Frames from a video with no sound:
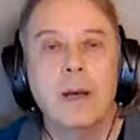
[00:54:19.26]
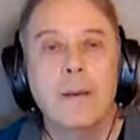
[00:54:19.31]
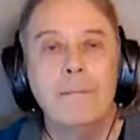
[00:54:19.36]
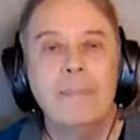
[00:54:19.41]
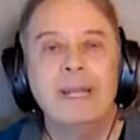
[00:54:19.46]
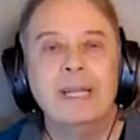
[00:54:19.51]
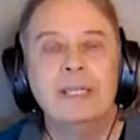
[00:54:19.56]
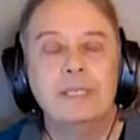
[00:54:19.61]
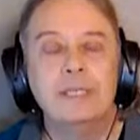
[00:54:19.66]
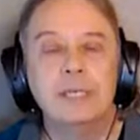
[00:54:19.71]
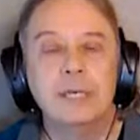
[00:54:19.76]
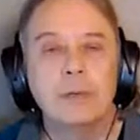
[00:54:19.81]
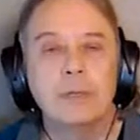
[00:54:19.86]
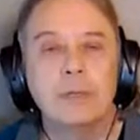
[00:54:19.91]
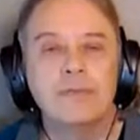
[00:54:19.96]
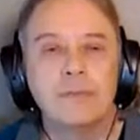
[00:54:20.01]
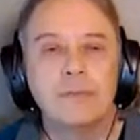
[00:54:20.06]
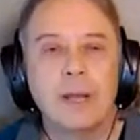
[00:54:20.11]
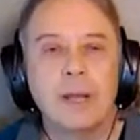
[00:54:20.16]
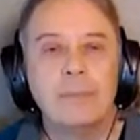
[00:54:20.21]

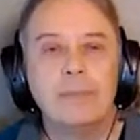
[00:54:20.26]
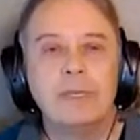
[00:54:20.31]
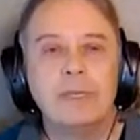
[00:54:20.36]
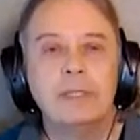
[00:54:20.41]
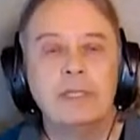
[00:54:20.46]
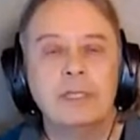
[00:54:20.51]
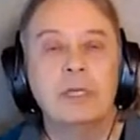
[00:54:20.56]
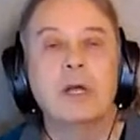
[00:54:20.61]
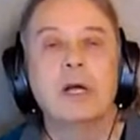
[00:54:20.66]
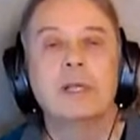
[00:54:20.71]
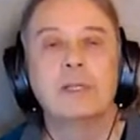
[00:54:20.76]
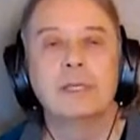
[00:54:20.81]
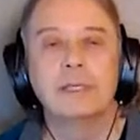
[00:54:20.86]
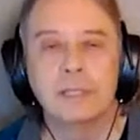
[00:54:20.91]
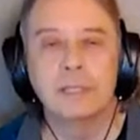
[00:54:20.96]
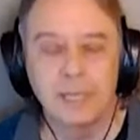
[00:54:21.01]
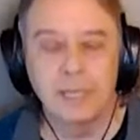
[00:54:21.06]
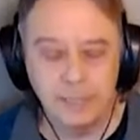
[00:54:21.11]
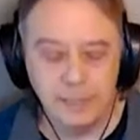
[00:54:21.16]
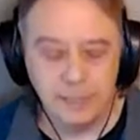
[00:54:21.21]
mini-series for NBC called The
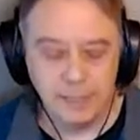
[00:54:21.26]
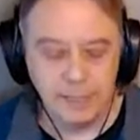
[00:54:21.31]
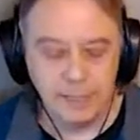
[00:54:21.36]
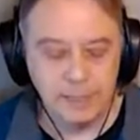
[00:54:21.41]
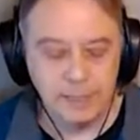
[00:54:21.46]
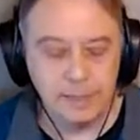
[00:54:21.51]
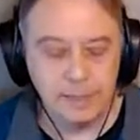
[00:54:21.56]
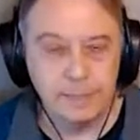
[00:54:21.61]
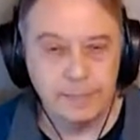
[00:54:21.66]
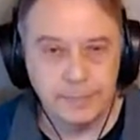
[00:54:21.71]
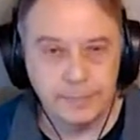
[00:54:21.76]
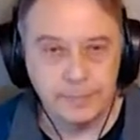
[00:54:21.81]
60s.